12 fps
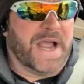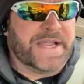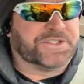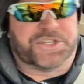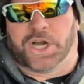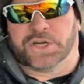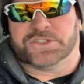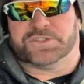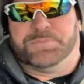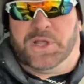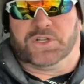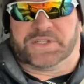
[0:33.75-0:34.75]
a church
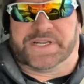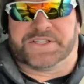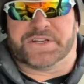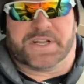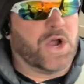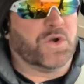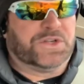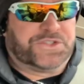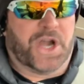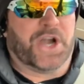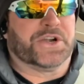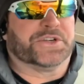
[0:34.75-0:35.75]
building to go to
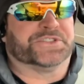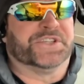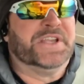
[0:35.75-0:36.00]
church.